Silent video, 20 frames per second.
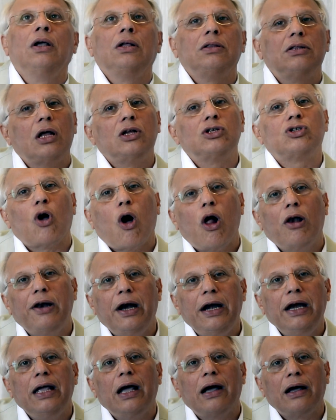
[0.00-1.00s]
there is
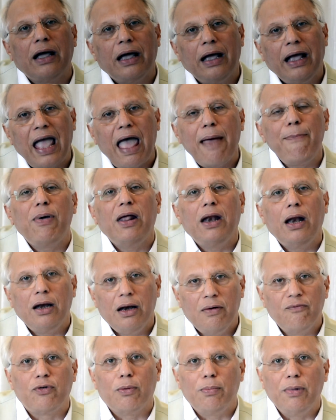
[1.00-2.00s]
already a gap in an
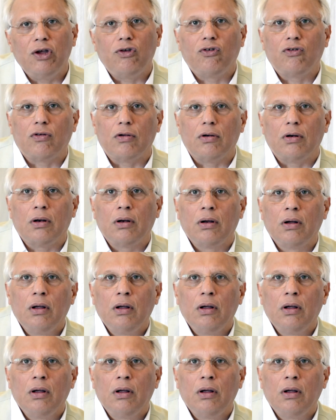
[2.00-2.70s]
information.